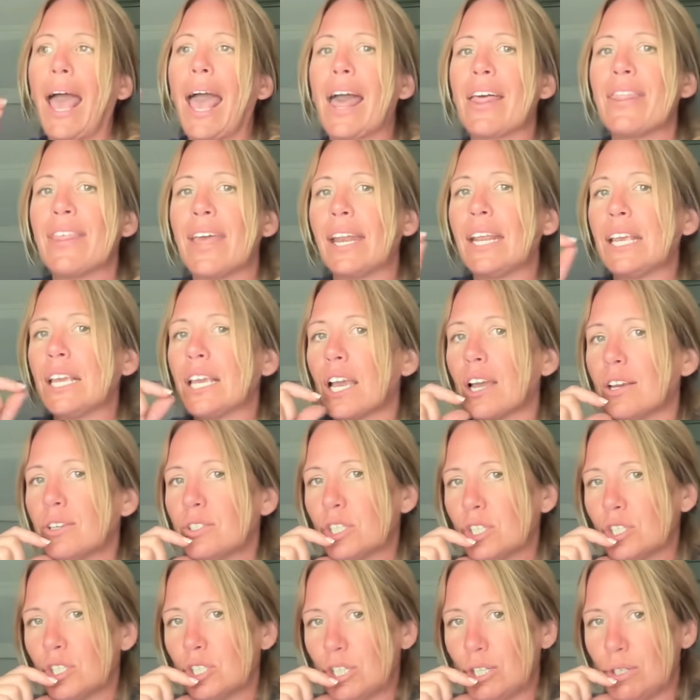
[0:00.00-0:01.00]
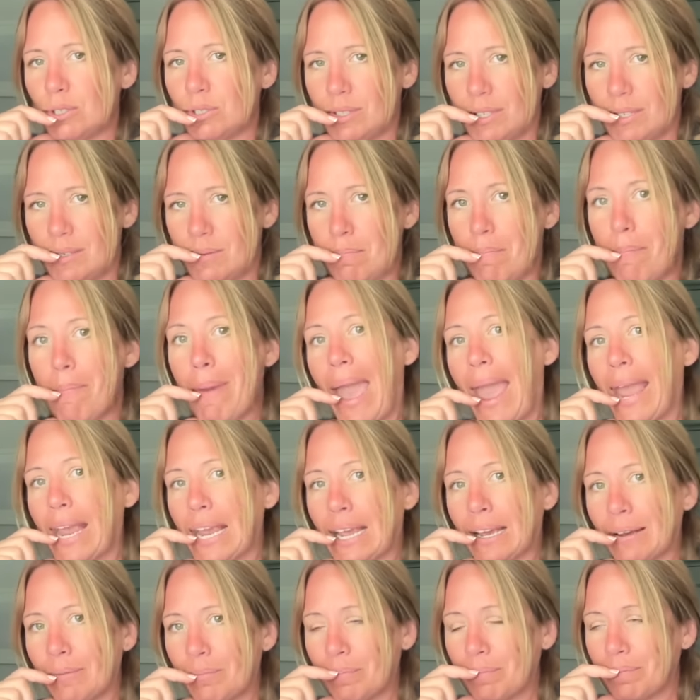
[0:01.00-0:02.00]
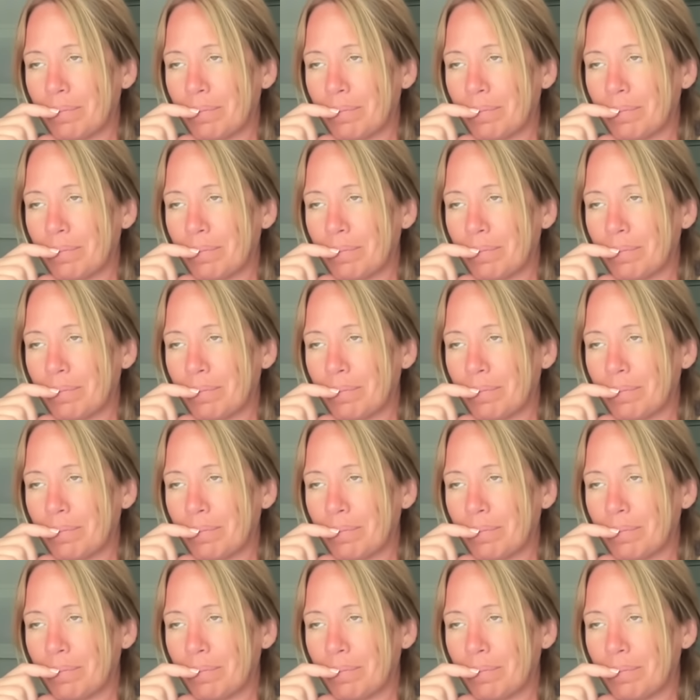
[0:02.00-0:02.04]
And then he goes and chooses Meg,